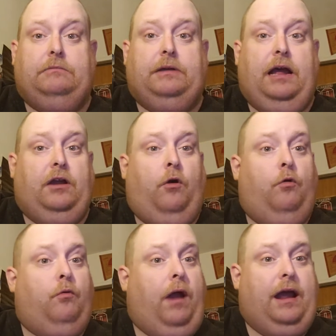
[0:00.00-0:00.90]
got a
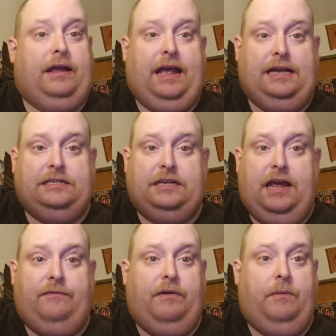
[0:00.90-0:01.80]
whole ride of guests
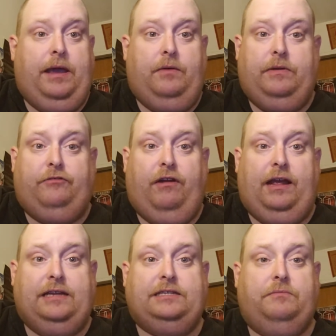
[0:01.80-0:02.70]
every week. We try to
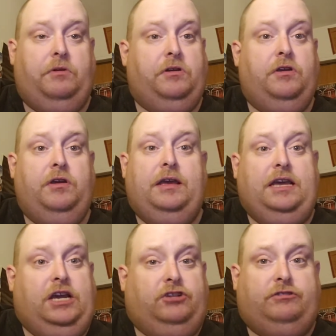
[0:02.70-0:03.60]
get someone
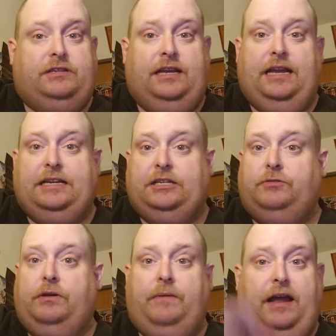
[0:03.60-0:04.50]
interesting, and this
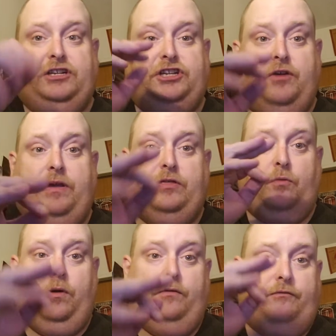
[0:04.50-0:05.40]
week we had Jerry
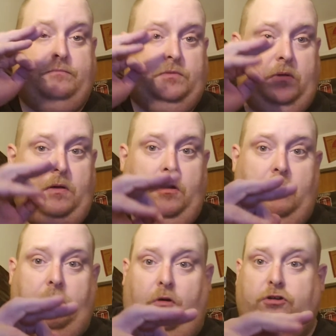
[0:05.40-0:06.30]
Thornton from
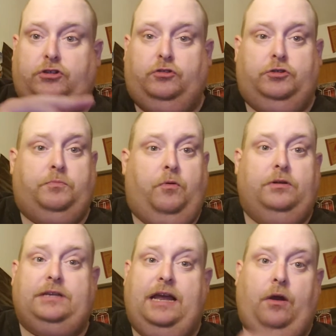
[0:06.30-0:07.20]
Barstool
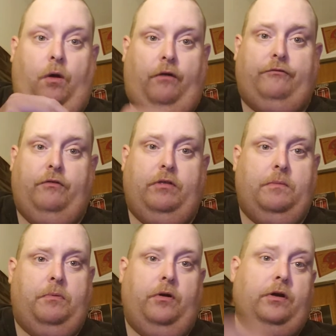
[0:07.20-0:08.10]
Sports and author of the
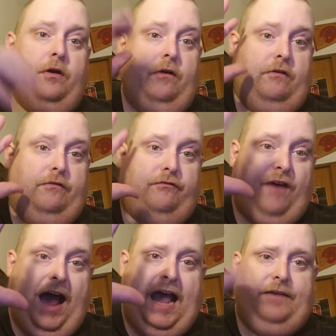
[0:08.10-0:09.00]
book
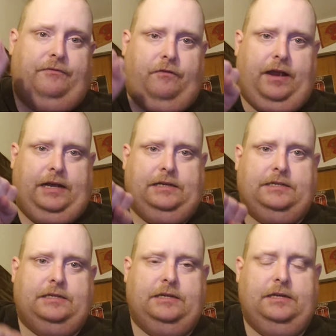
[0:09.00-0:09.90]
Five
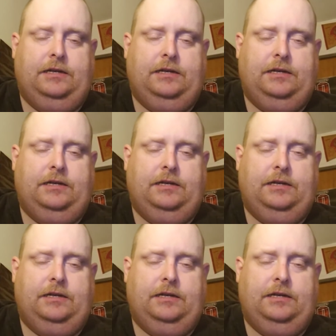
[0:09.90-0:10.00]
Rings